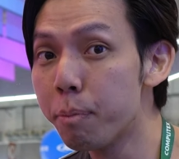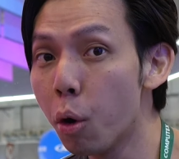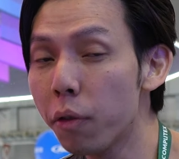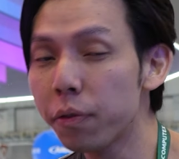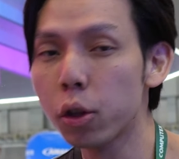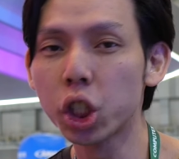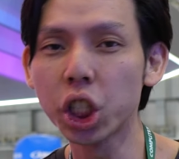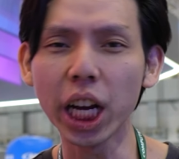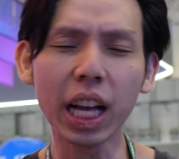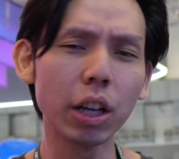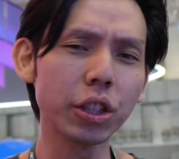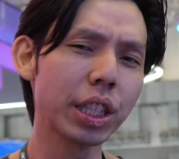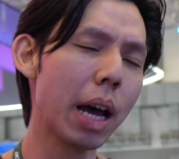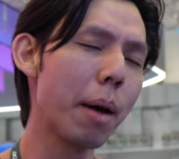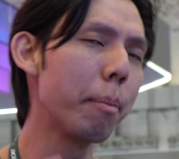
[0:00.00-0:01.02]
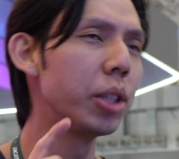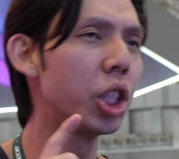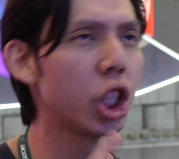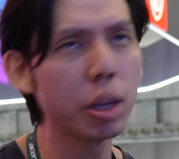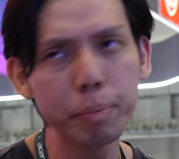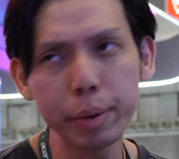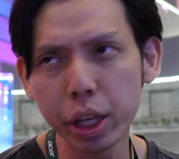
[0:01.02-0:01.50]
booth to check out some
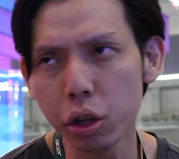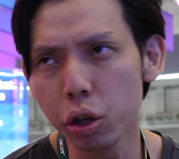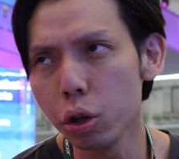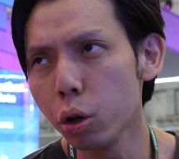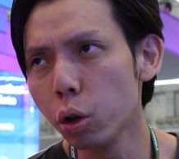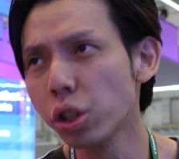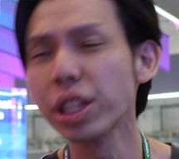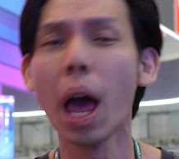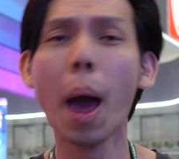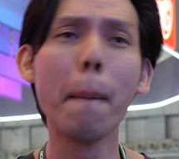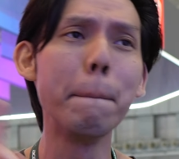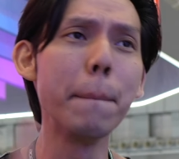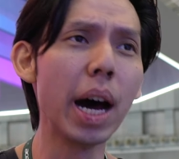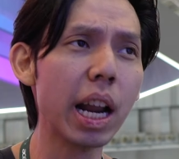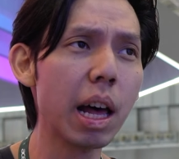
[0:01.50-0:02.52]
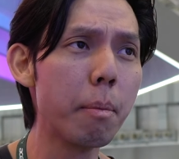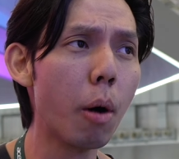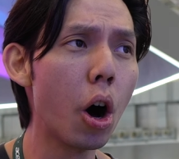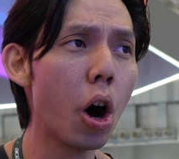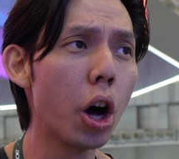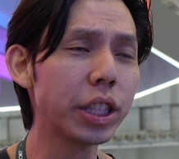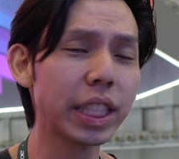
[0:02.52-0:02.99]
GPUs,
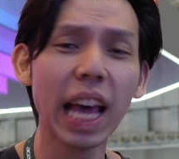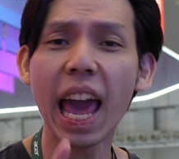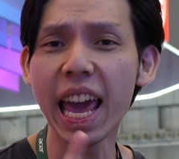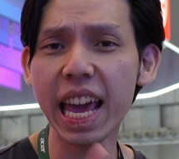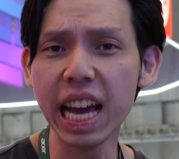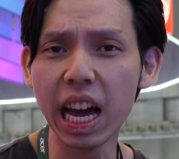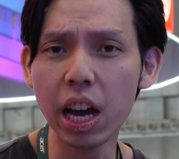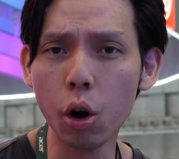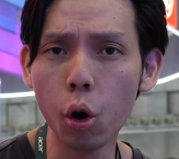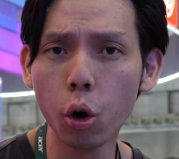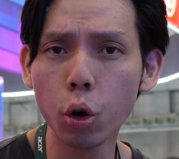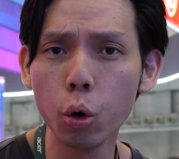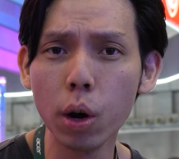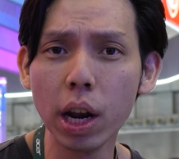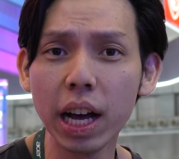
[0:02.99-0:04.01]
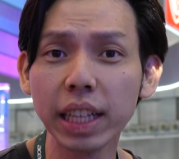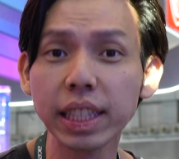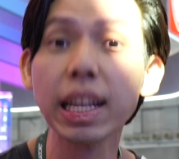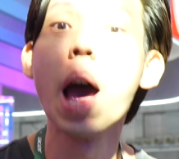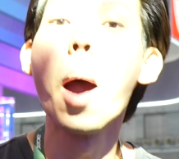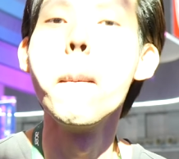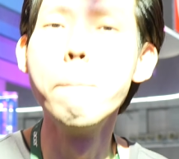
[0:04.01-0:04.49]
motherboards, AIO coolers,
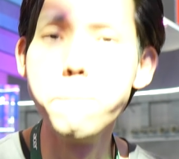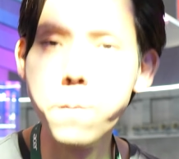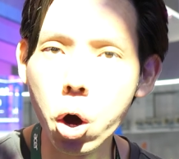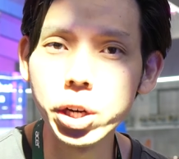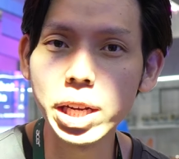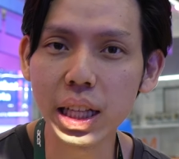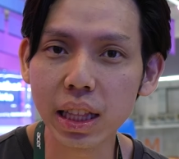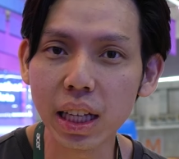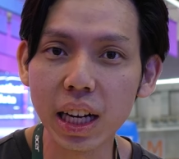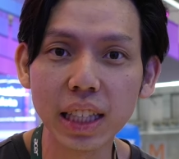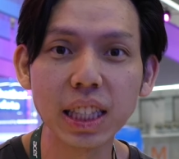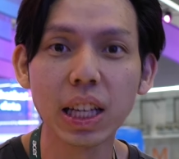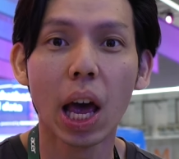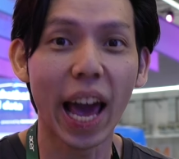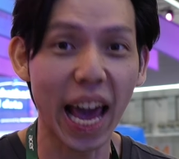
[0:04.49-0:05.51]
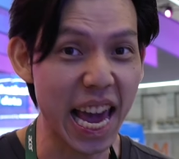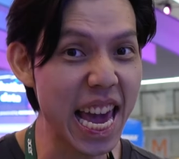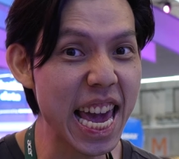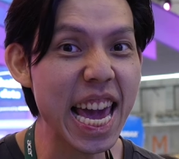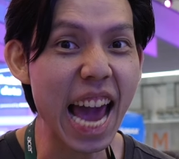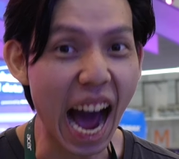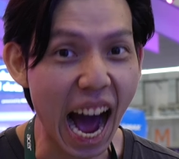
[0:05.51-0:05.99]
monitors,
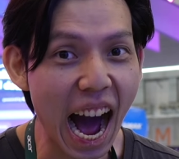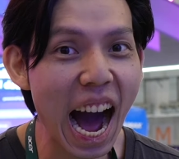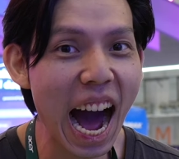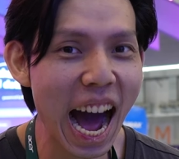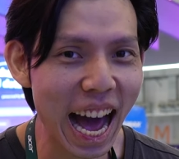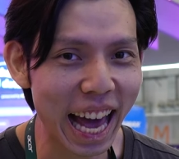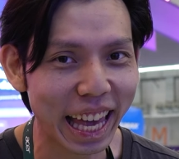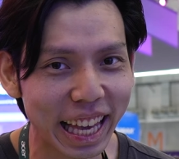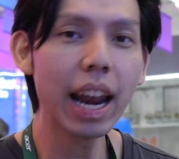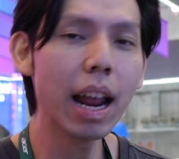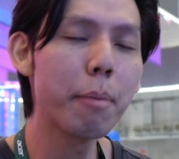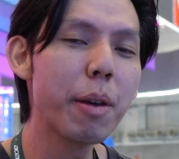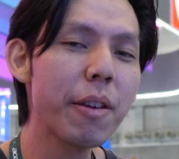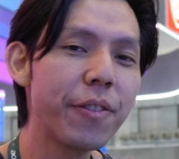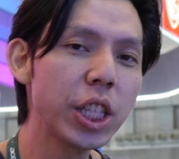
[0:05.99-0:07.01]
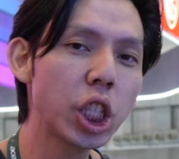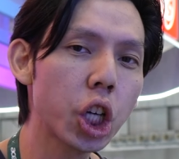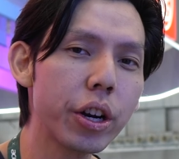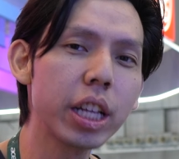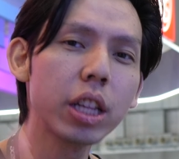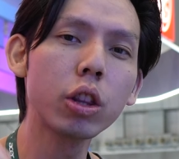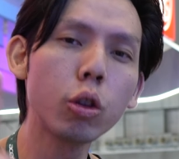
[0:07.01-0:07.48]
AI. And I'll be
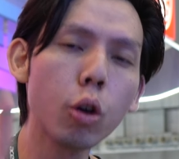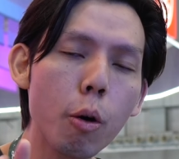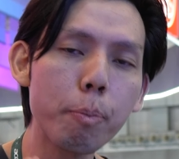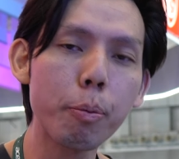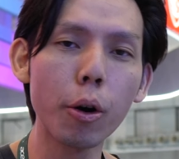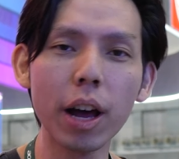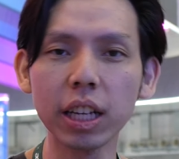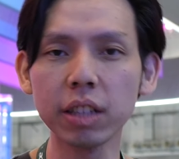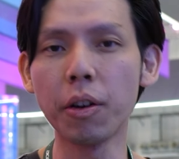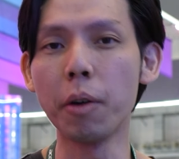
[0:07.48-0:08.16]
featuring two products